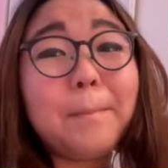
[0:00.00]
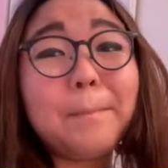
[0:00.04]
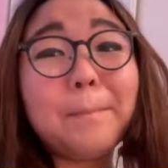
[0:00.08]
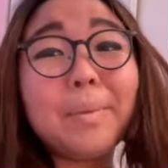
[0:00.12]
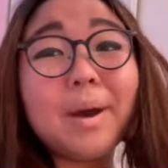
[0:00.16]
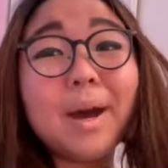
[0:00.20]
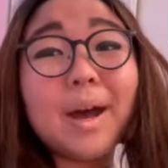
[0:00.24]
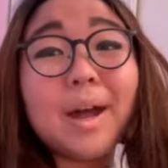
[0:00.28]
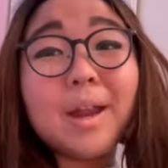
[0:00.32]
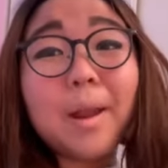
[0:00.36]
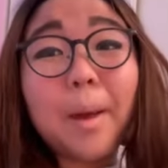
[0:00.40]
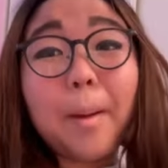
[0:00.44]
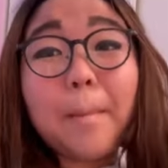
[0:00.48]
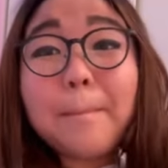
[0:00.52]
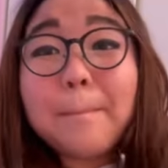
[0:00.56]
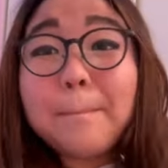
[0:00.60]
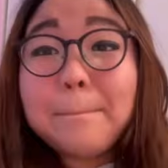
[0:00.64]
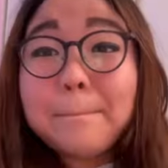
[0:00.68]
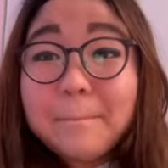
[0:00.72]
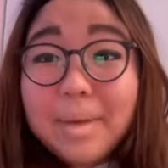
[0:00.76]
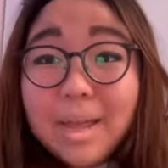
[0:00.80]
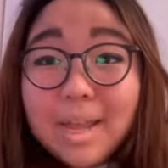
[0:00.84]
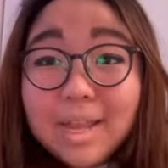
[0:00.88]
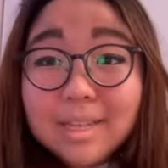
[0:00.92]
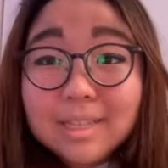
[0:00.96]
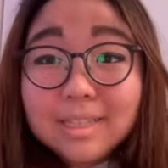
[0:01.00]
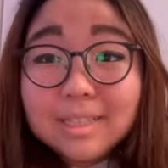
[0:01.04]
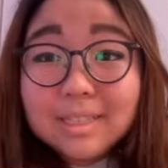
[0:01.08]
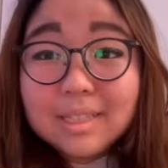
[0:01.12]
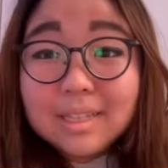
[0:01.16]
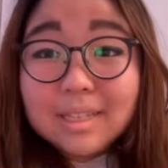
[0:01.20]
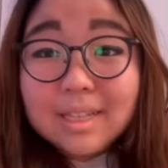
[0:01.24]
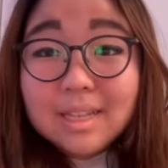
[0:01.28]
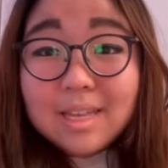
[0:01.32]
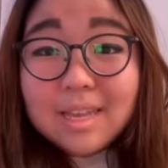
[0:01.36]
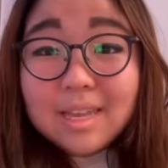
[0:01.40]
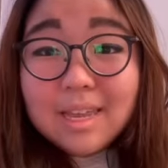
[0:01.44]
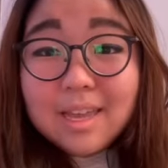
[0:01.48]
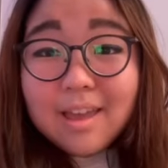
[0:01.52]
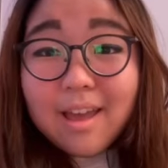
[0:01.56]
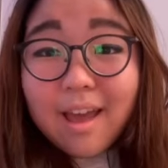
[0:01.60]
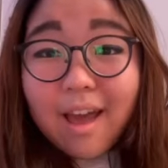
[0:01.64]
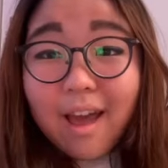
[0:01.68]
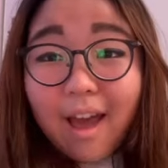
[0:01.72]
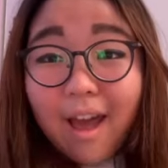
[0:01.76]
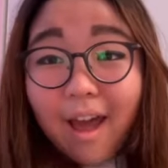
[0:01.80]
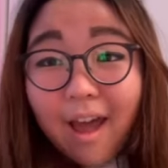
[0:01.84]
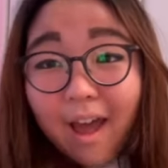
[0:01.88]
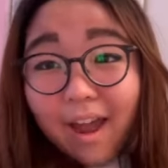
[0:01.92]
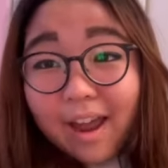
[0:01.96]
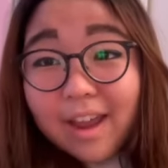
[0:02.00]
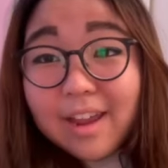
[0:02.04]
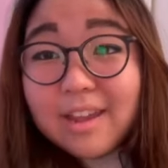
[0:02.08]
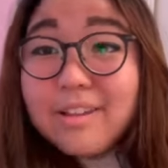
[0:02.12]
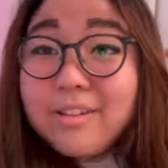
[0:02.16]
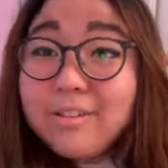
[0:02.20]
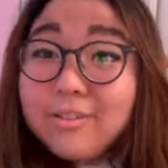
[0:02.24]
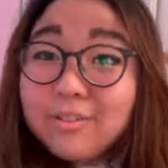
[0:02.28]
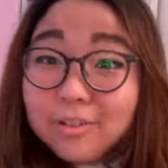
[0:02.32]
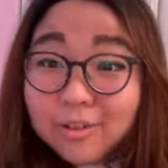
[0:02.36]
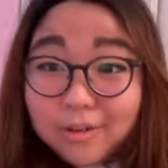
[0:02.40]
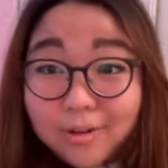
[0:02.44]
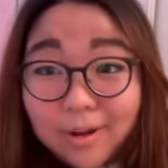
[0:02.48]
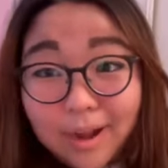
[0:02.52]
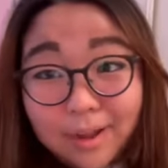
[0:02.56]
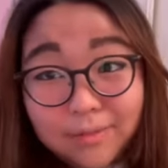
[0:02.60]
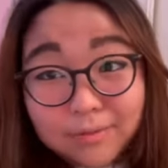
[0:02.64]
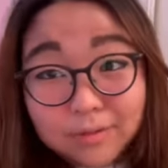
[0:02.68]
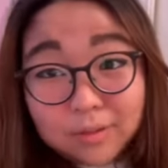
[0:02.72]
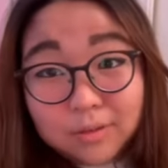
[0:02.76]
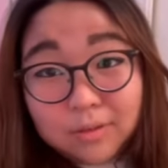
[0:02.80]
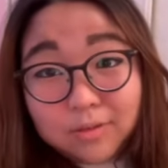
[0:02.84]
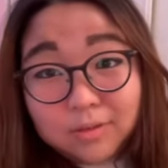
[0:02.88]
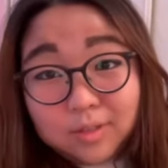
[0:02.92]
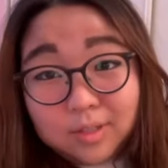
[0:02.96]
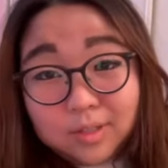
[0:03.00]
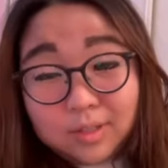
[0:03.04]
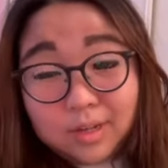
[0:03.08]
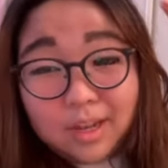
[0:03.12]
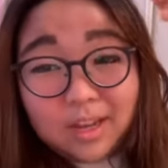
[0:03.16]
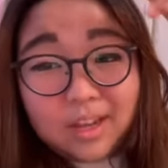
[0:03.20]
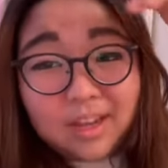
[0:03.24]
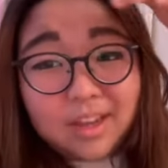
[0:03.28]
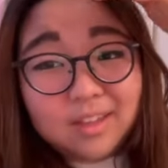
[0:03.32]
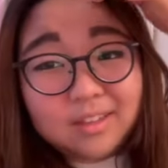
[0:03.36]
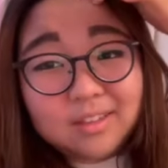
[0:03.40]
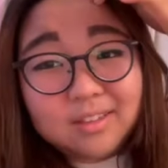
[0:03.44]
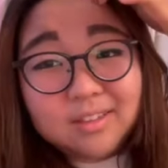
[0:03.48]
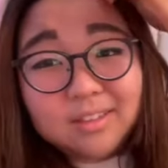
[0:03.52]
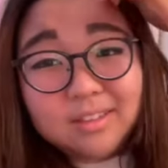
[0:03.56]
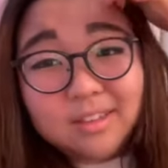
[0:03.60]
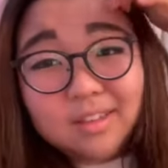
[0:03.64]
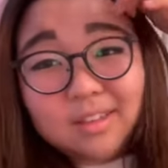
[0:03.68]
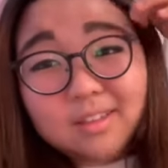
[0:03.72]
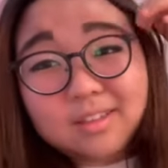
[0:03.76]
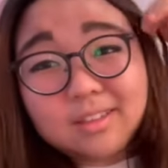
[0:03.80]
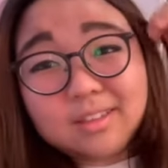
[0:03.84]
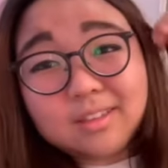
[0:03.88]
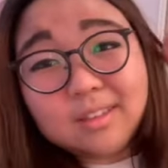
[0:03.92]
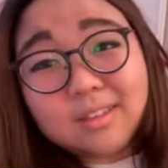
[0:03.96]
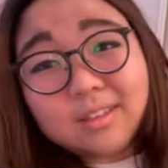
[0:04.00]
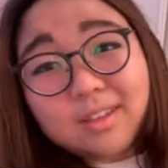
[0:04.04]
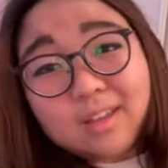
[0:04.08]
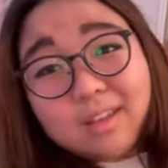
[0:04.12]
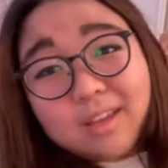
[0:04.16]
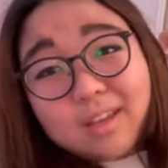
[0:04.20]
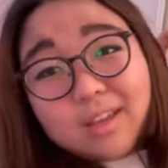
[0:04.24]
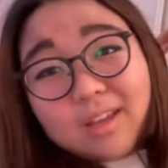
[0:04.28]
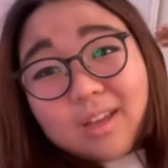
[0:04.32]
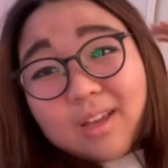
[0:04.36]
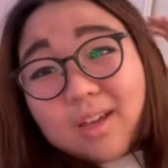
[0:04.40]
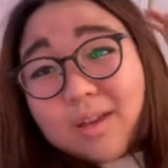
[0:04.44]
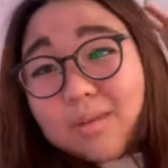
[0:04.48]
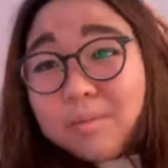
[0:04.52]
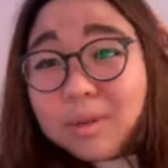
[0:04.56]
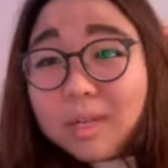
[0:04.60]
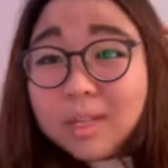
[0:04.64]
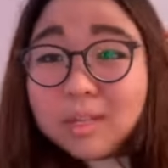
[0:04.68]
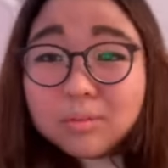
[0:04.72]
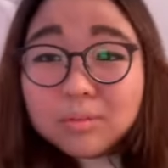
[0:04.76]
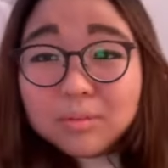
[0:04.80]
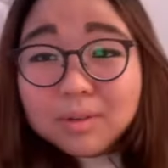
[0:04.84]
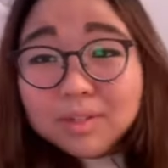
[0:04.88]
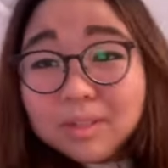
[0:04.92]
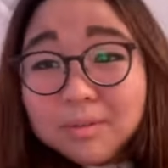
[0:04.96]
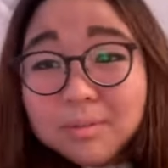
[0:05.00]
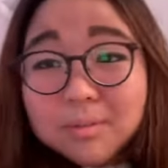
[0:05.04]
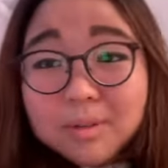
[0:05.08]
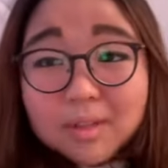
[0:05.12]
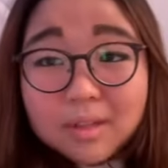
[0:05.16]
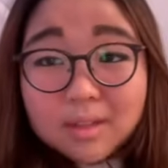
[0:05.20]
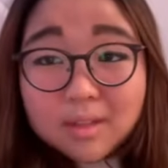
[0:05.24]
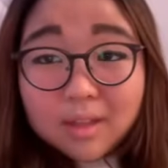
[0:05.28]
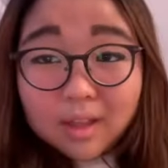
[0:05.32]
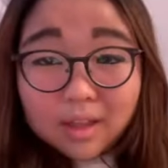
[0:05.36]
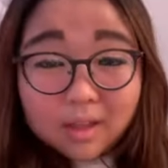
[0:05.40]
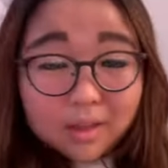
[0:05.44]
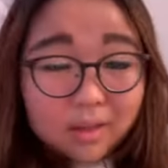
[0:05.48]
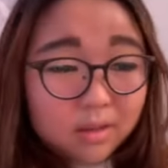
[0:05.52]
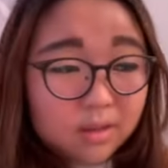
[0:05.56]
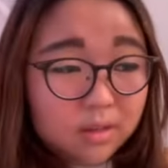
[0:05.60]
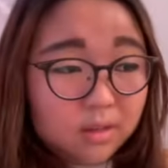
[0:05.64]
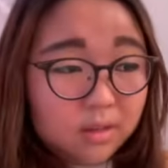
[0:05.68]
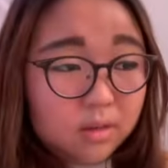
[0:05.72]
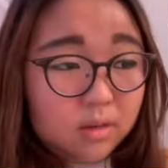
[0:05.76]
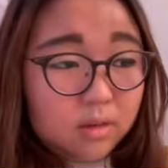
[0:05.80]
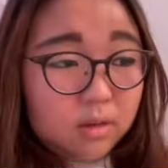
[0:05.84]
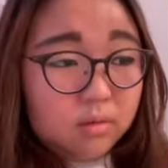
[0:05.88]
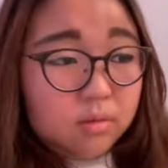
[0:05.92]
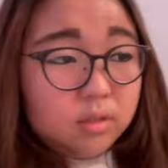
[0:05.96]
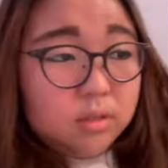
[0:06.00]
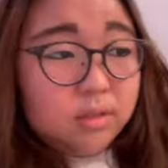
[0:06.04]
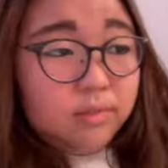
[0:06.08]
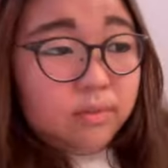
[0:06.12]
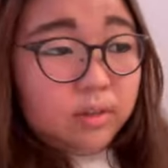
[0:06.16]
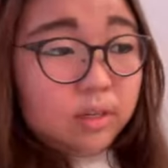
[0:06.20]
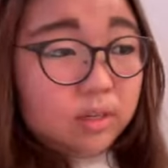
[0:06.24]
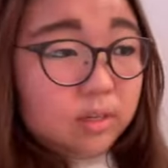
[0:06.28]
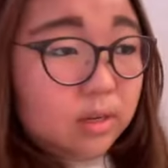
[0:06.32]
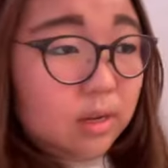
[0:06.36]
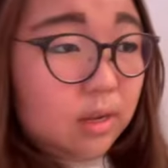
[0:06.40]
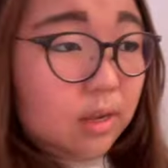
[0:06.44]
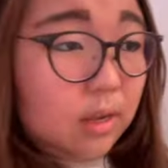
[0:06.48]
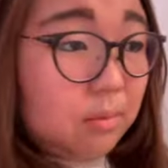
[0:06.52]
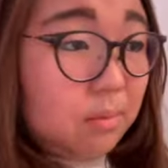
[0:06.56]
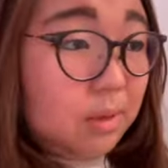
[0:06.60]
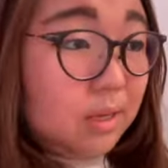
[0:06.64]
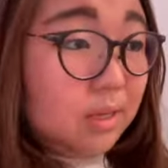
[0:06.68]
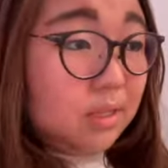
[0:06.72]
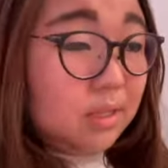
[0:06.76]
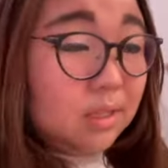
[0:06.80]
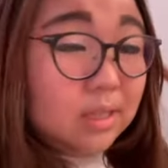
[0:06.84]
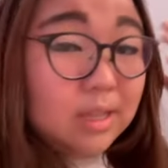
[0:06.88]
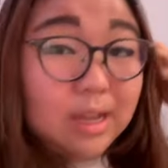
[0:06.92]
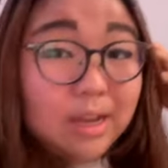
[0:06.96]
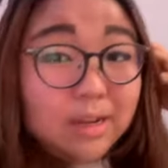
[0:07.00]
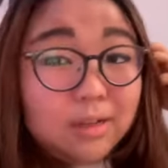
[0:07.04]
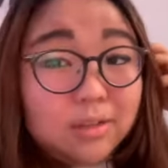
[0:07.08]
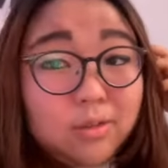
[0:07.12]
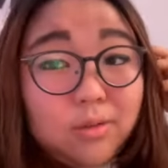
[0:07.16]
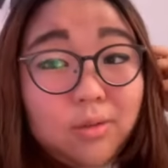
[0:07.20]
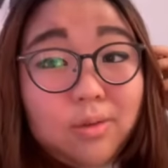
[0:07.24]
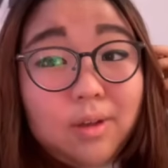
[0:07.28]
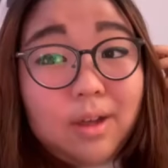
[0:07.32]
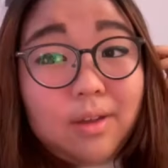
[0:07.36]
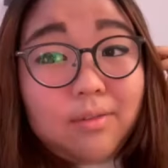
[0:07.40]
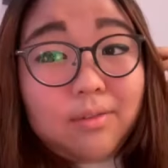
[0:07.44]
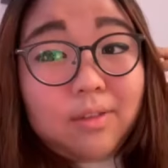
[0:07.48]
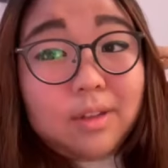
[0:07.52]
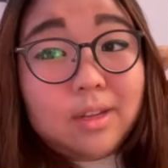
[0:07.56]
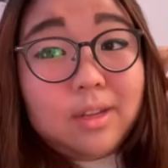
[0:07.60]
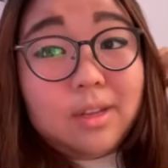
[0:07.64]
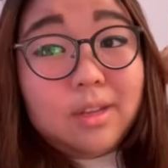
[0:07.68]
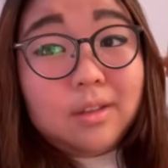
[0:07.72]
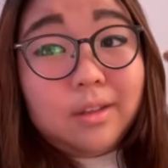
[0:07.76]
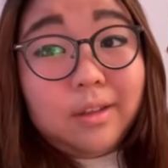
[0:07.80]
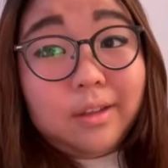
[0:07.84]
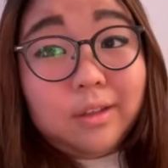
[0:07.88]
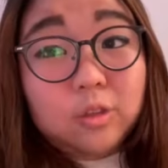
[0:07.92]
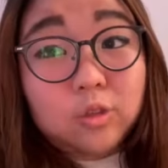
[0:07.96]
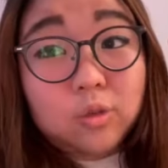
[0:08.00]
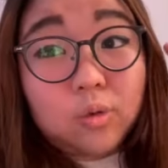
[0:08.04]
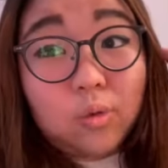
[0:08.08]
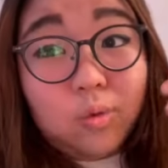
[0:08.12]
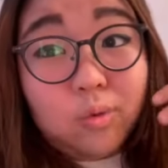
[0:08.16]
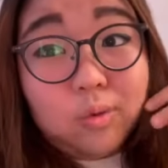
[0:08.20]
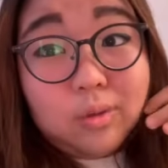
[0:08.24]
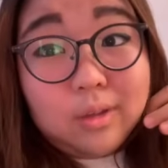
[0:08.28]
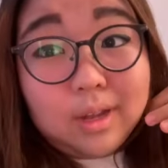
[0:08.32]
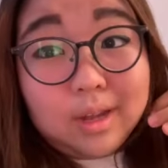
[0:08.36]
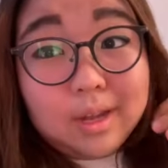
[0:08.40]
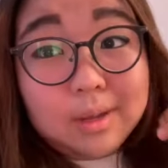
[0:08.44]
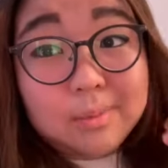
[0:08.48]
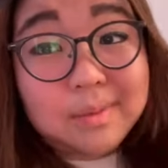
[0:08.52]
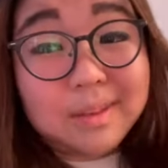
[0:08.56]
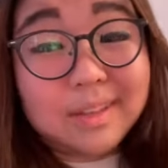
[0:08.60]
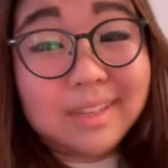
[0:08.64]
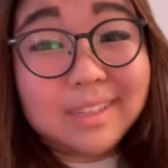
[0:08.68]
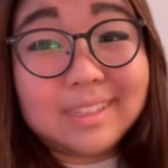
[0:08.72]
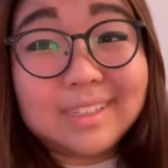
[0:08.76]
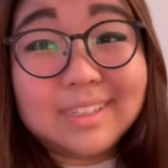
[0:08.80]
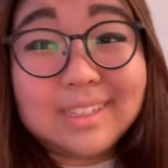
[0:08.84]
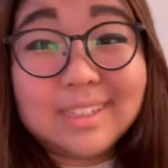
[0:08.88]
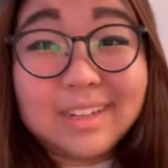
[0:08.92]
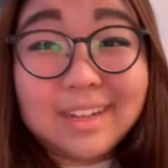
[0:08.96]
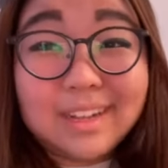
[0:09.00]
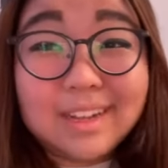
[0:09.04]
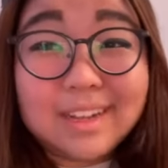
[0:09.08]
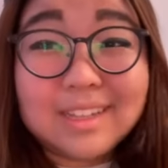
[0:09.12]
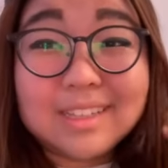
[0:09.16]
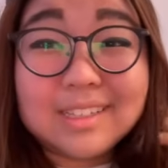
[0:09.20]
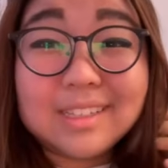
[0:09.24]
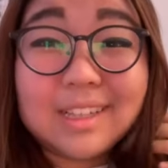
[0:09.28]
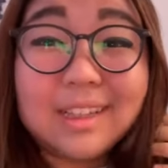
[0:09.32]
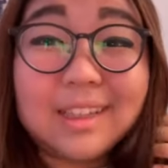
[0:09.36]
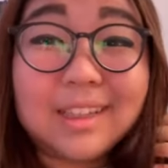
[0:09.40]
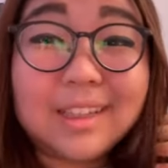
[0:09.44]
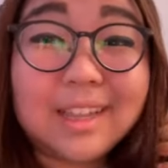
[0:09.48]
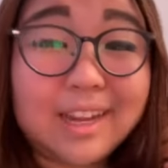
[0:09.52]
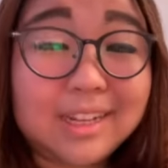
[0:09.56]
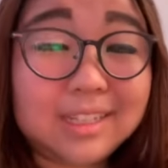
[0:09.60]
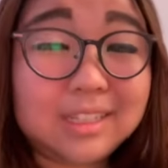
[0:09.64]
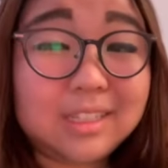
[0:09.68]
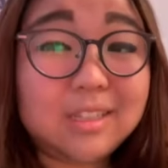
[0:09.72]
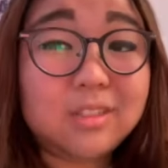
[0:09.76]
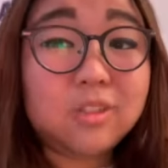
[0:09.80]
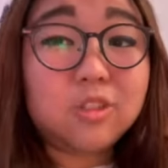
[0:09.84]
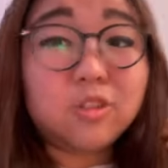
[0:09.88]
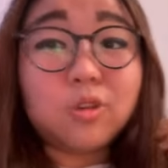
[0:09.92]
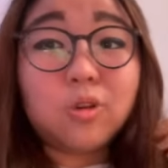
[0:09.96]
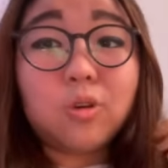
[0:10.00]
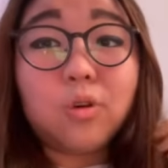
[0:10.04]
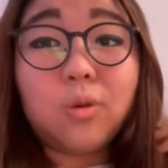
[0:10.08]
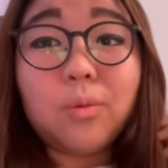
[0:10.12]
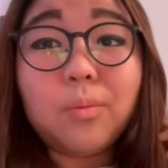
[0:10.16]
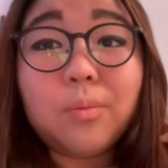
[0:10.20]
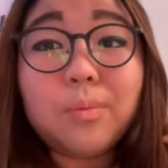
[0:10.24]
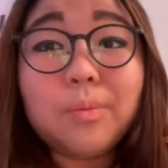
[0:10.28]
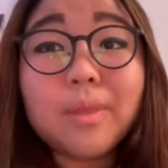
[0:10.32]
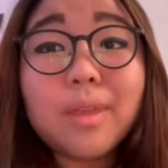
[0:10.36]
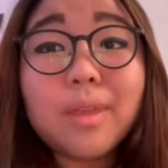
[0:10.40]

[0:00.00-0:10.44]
But basically, I don't have school today. And because what's been like, today was a fun day. Basically, I don't have any like school day because today is the last year school.